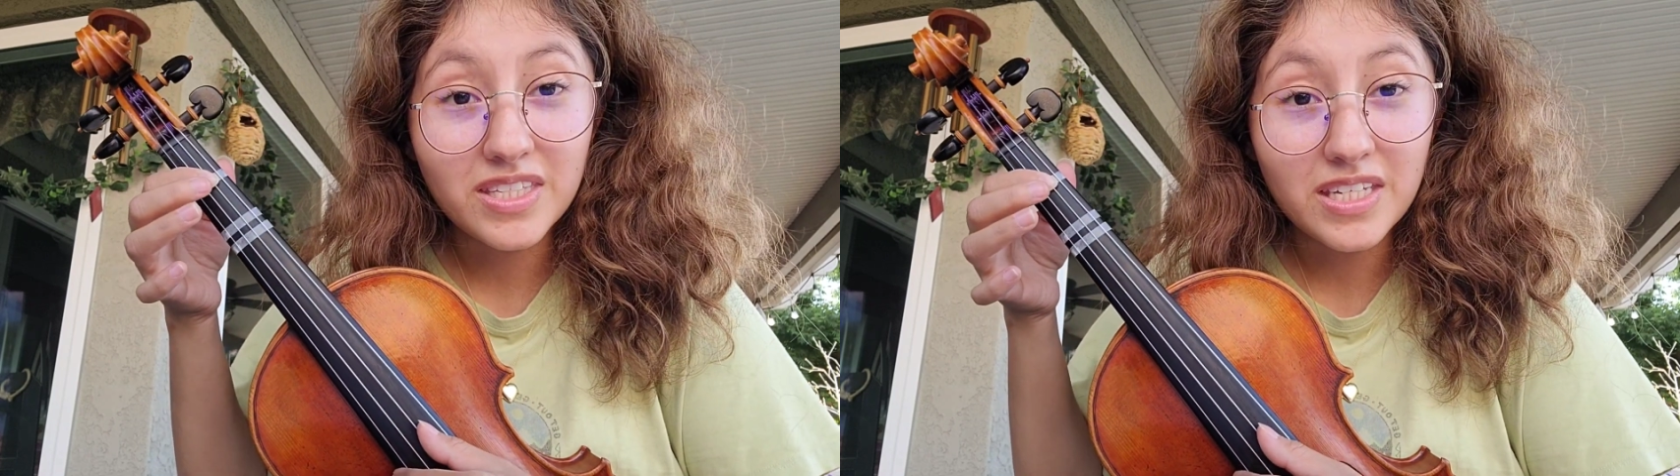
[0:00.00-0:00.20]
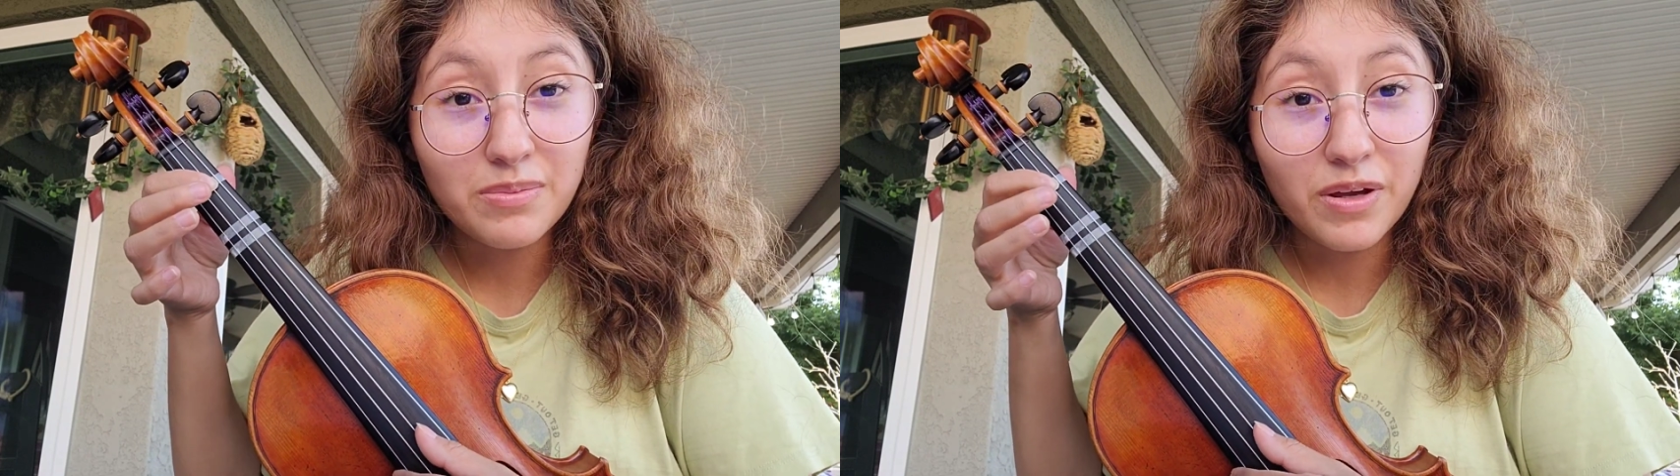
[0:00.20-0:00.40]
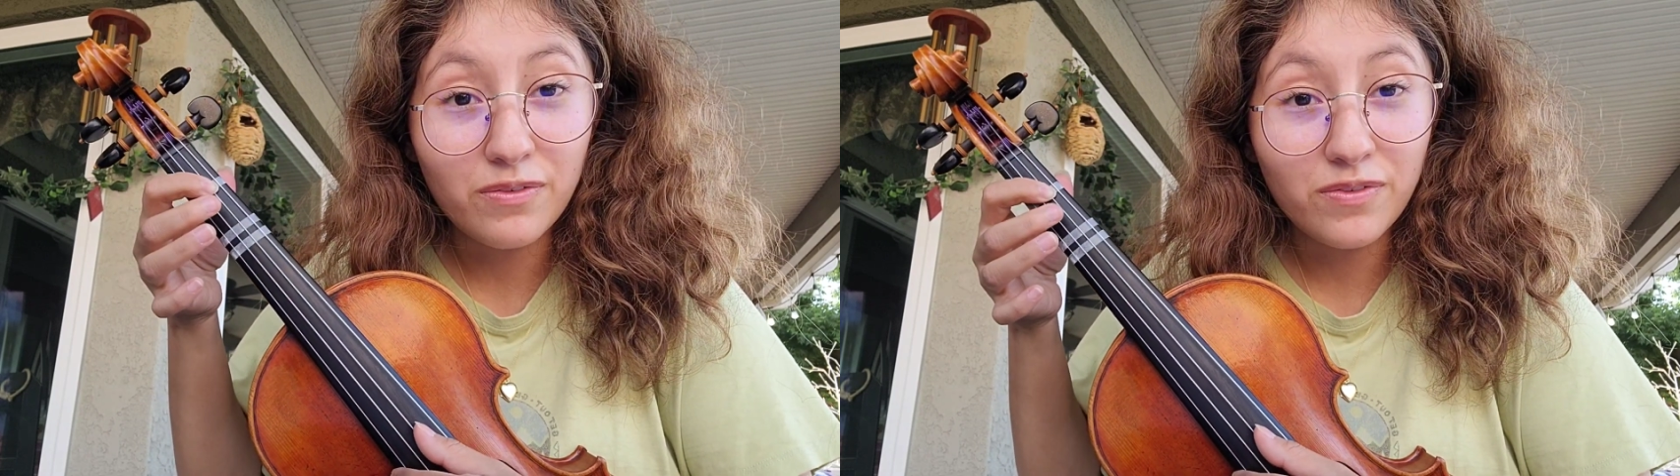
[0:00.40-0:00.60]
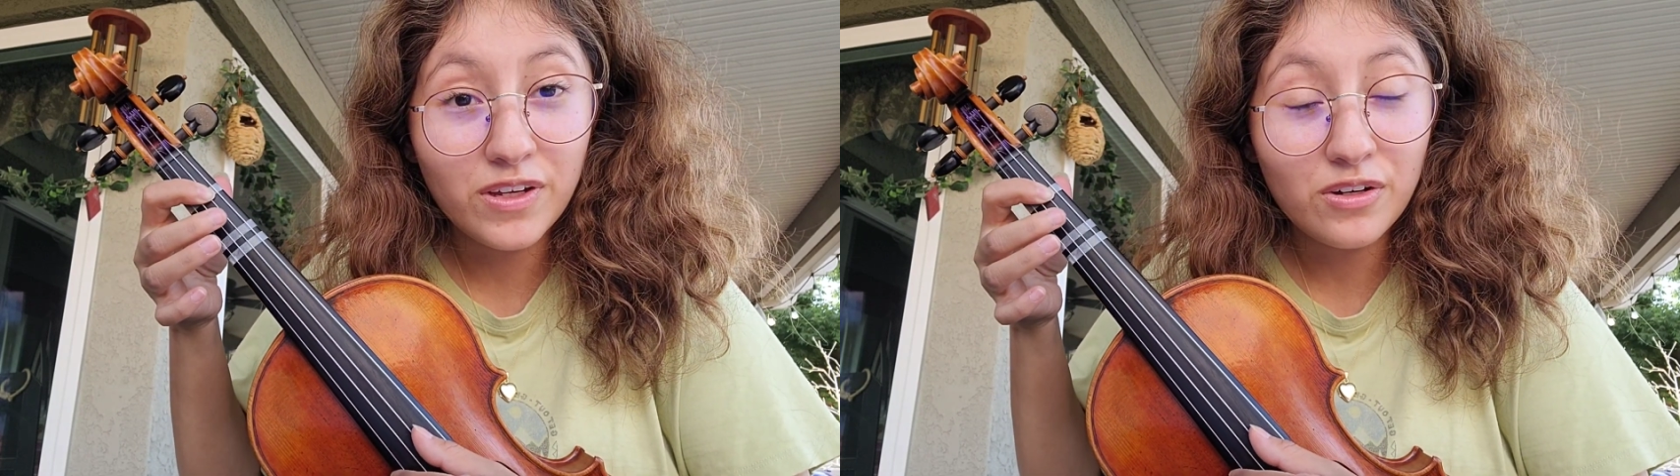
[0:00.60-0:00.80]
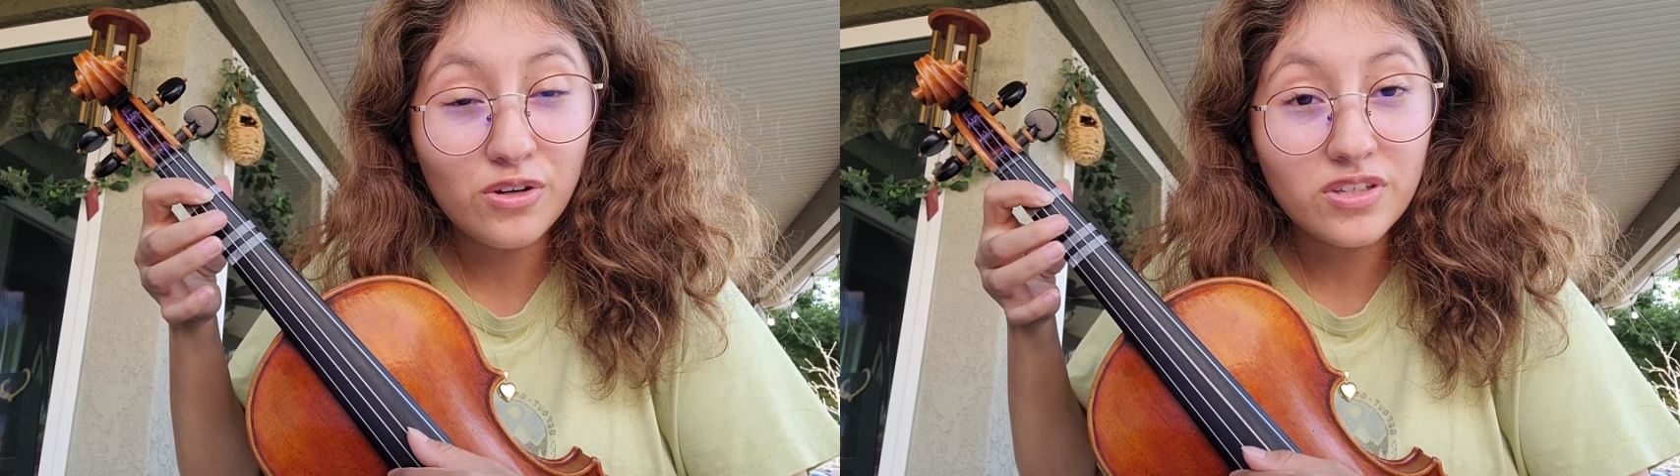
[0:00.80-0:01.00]
see my
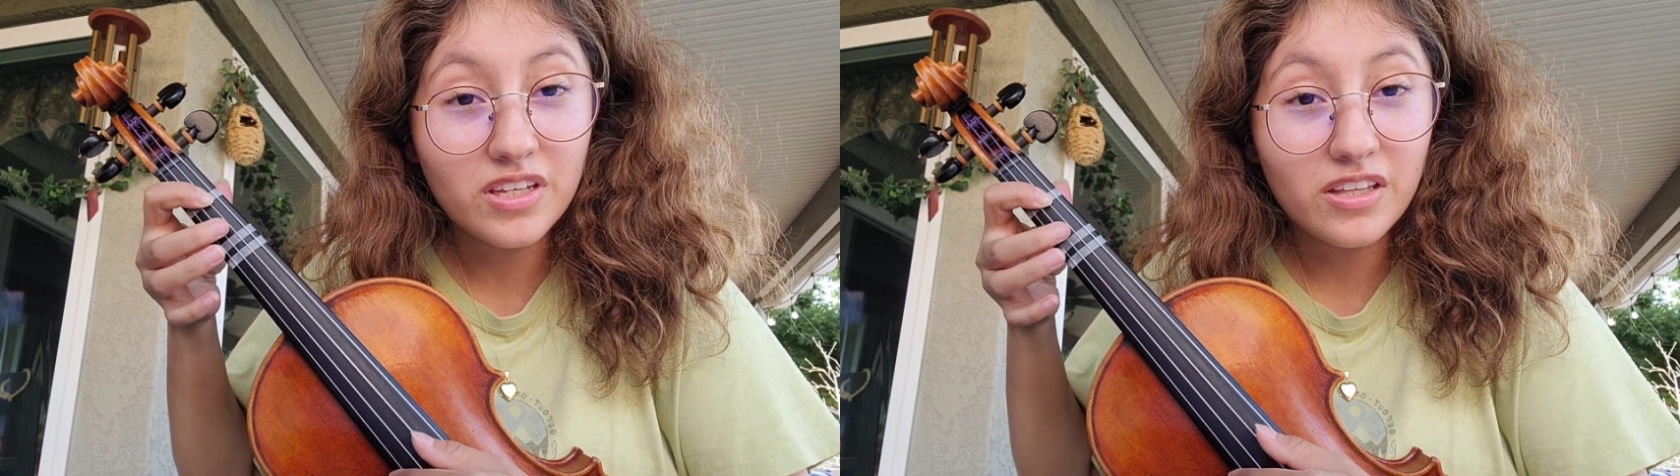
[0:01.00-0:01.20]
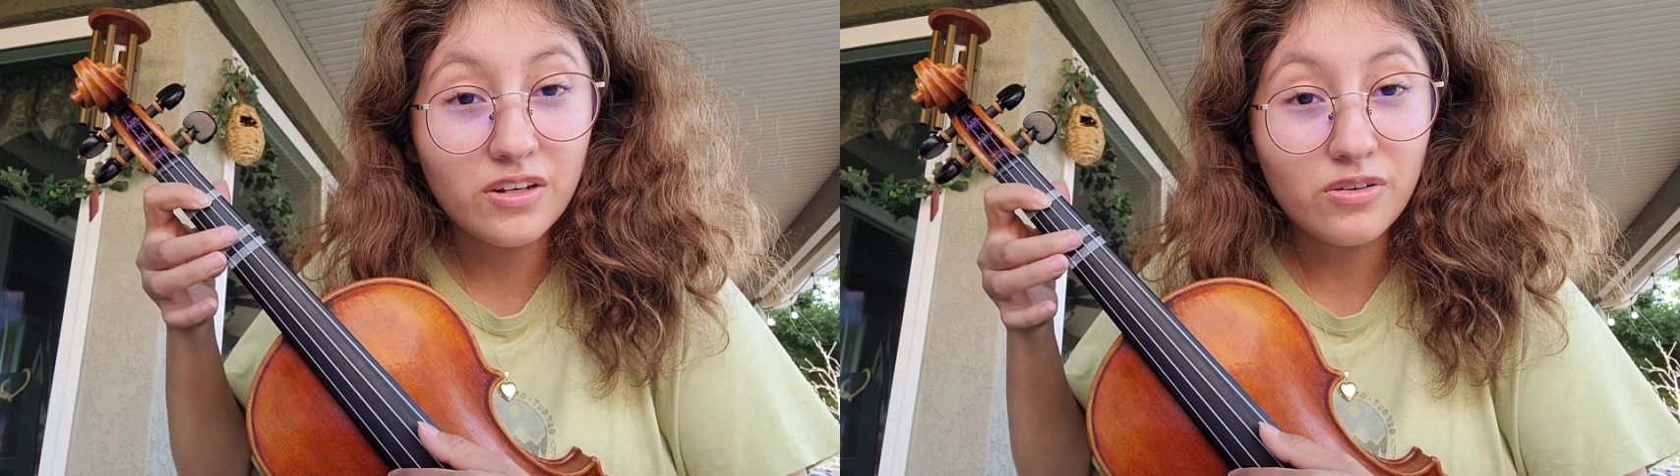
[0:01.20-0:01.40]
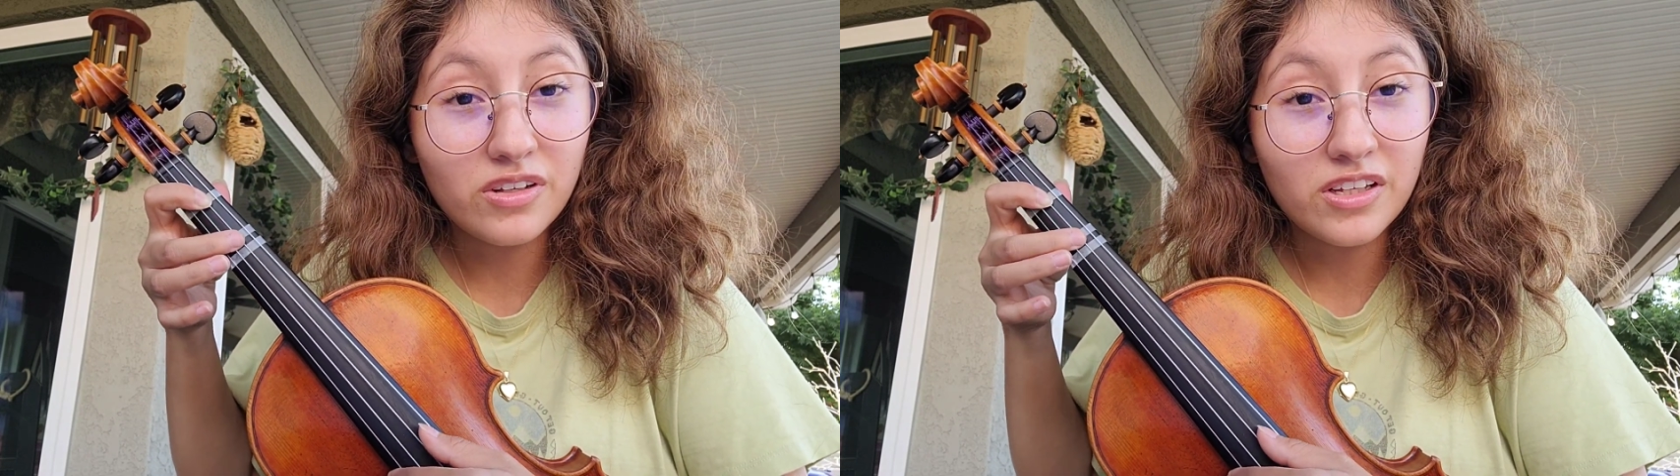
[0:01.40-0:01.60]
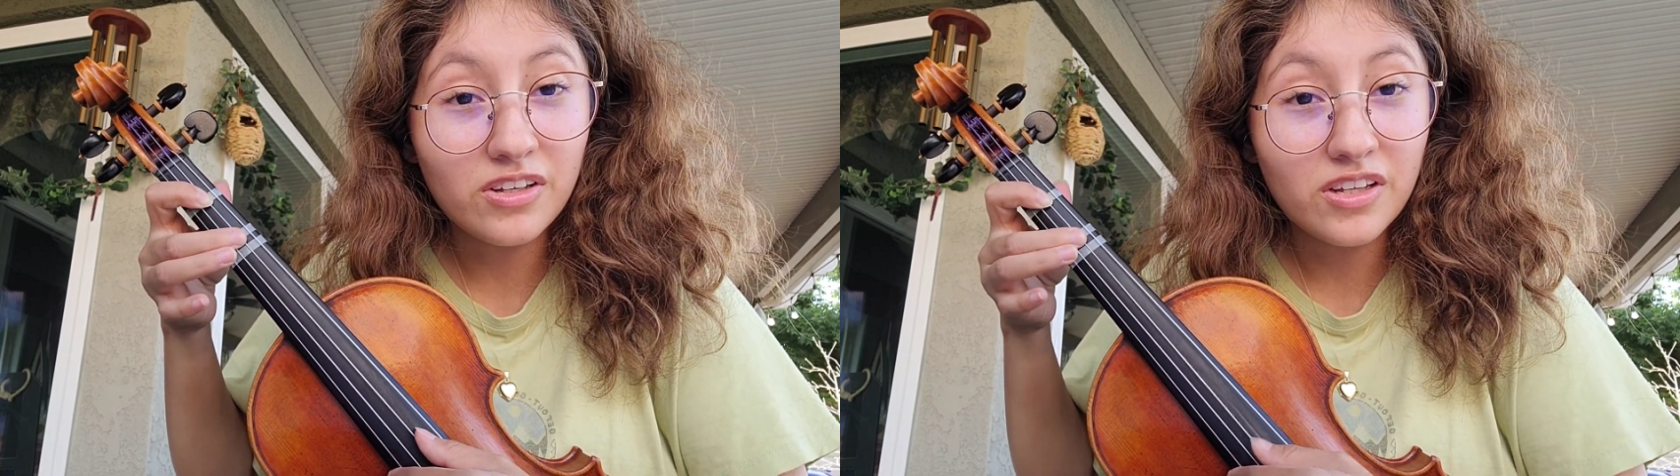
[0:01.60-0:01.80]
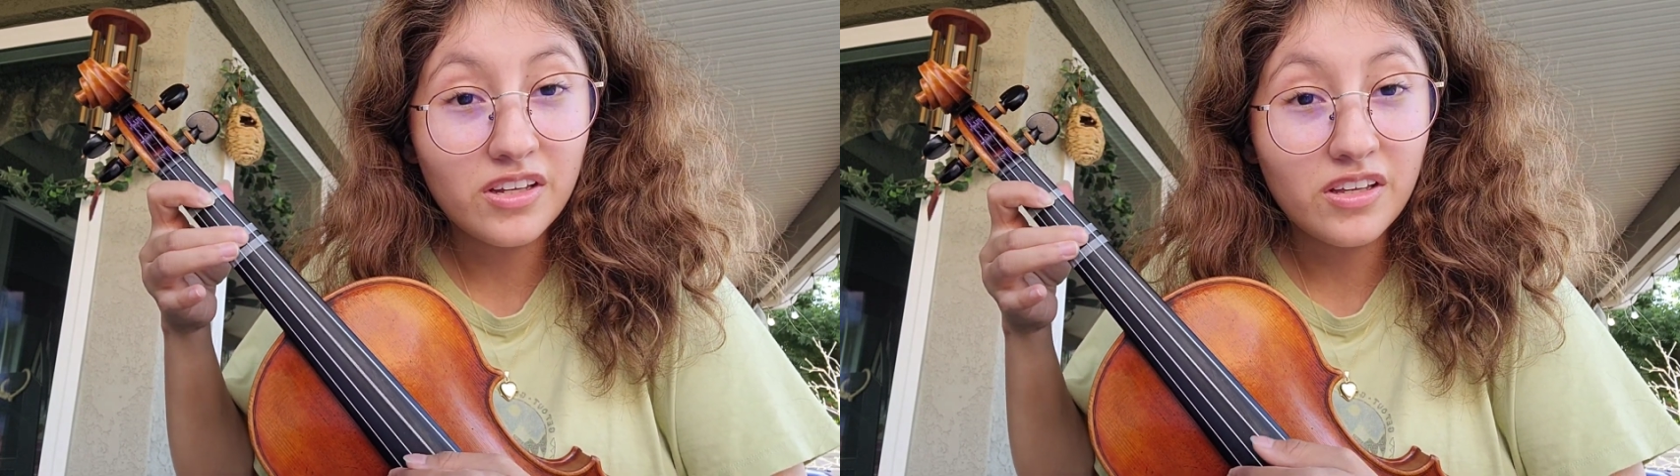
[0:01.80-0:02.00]
fingers a little
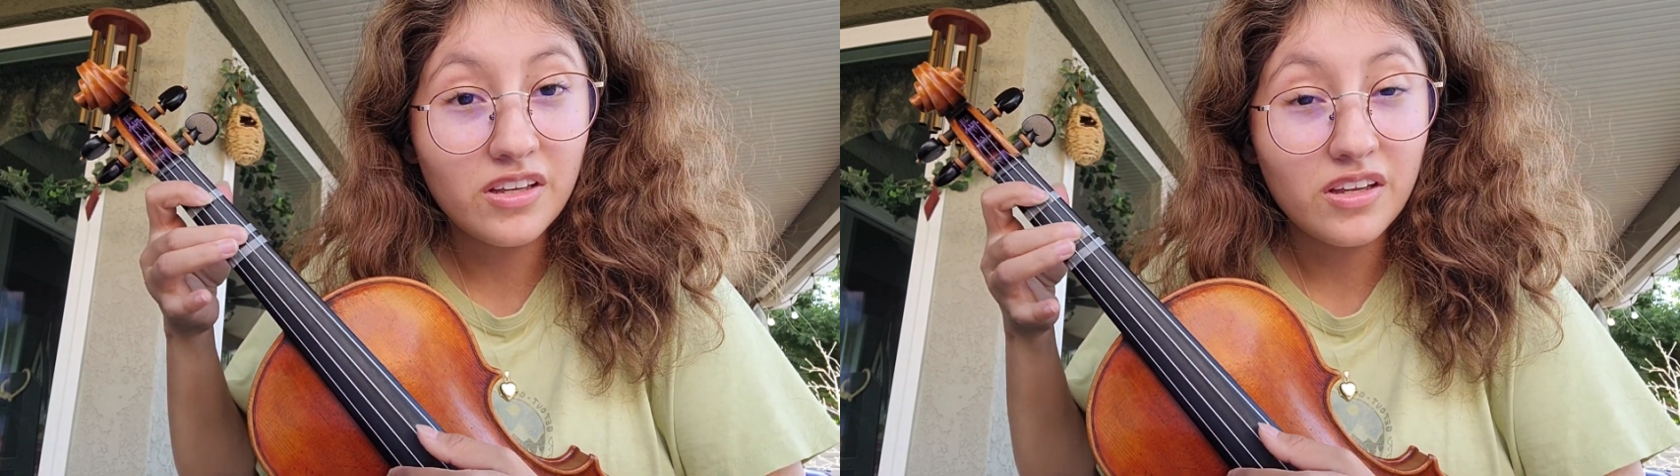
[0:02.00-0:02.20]
clearly.